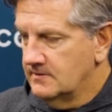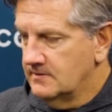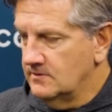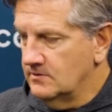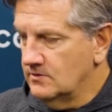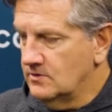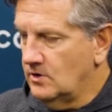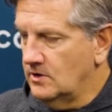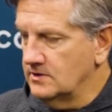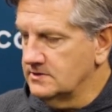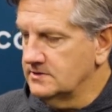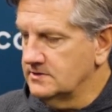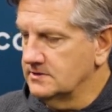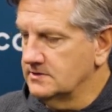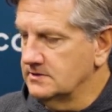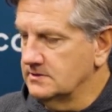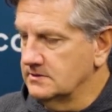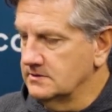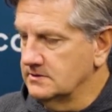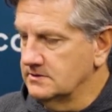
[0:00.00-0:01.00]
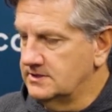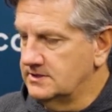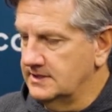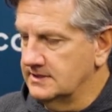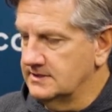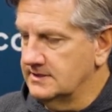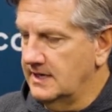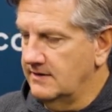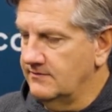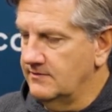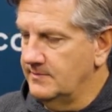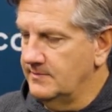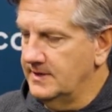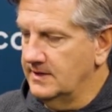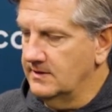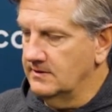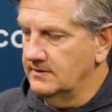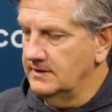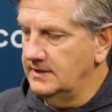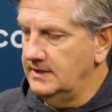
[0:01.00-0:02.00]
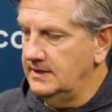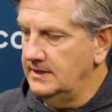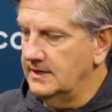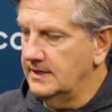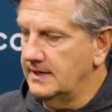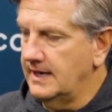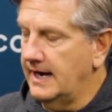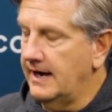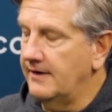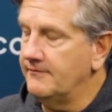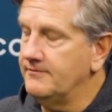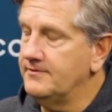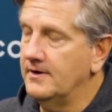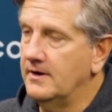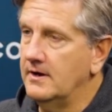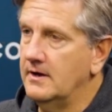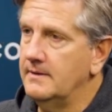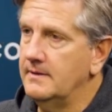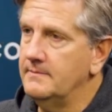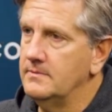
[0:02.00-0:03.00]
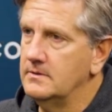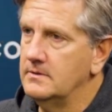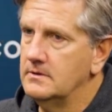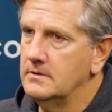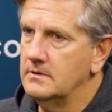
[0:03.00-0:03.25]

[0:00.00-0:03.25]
you know, cost us a chance to have a bigger lead at halftime.